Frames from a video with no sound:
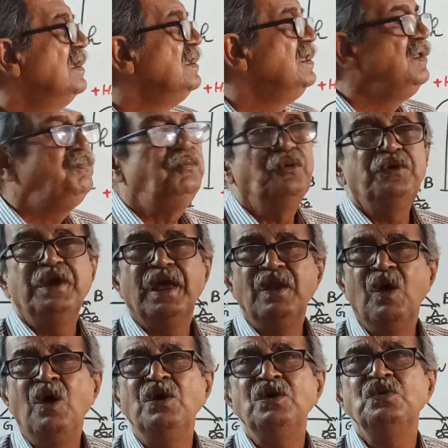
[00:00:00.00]
If you
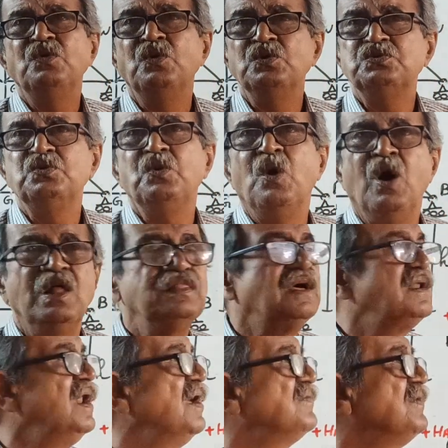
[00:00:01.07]
cannot go through all the
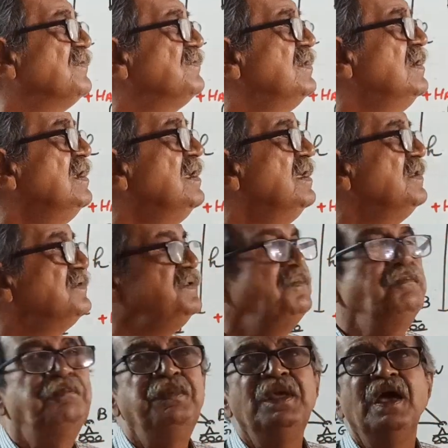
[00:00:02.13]
classes,
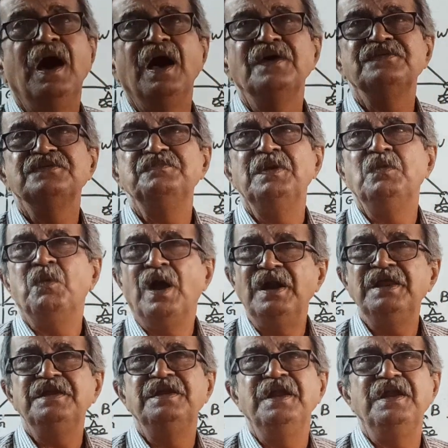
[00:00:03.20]
simply ask me what
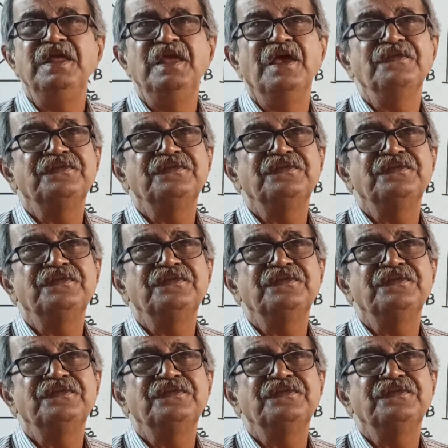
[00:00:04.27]
is DTS.